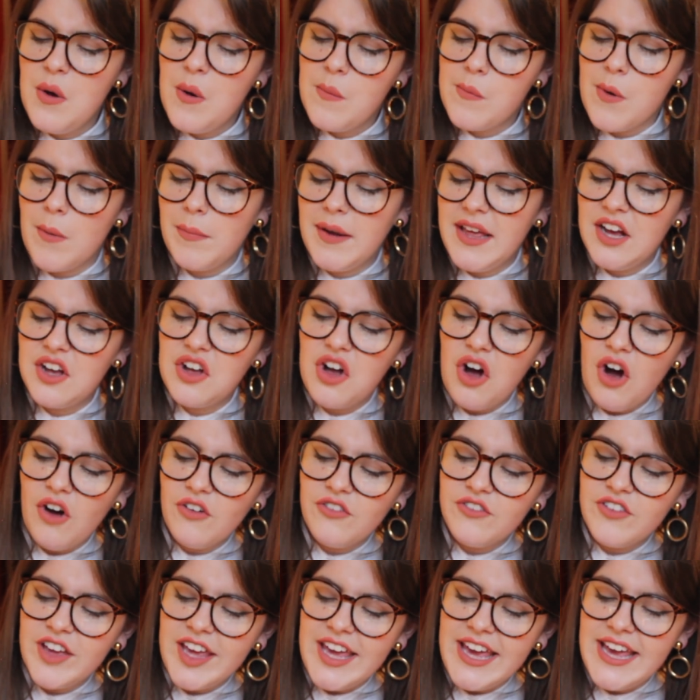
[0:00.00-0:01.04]
probably a
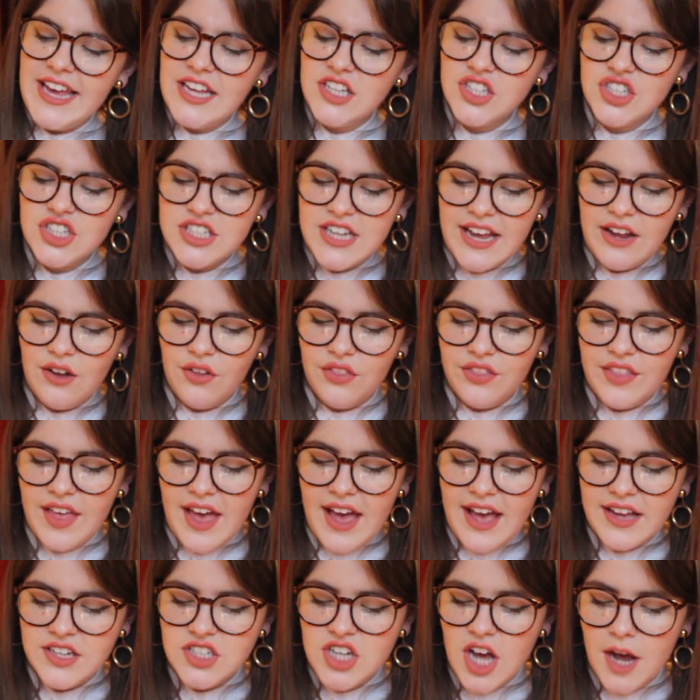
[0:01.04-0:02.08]
coffee each day you're
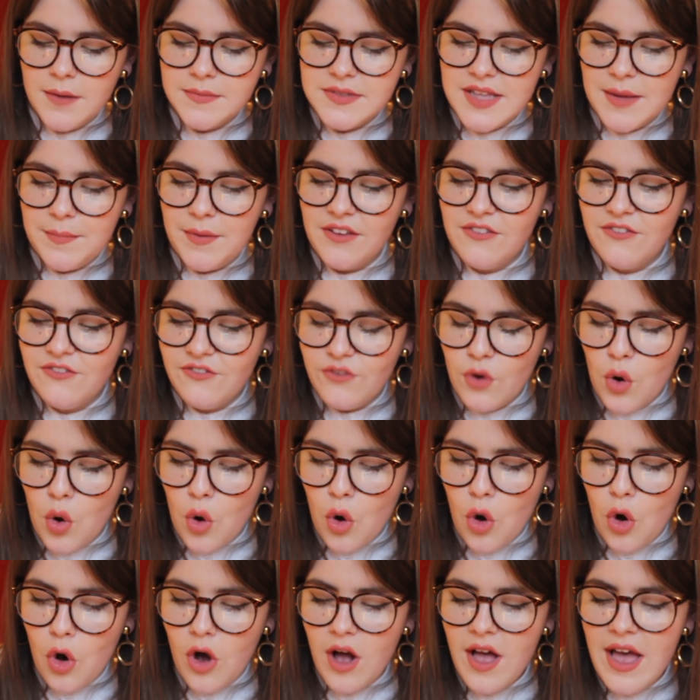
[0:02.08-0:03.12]
there, times that by
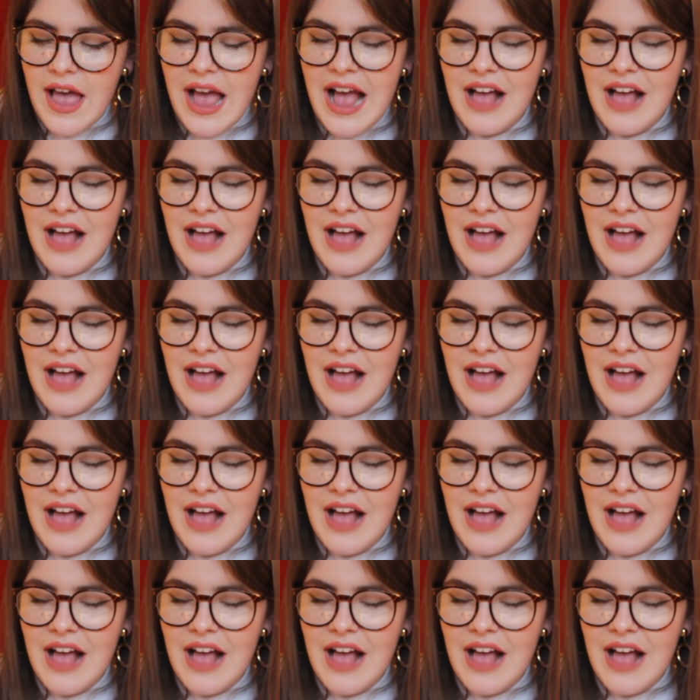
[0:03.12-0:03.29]
4,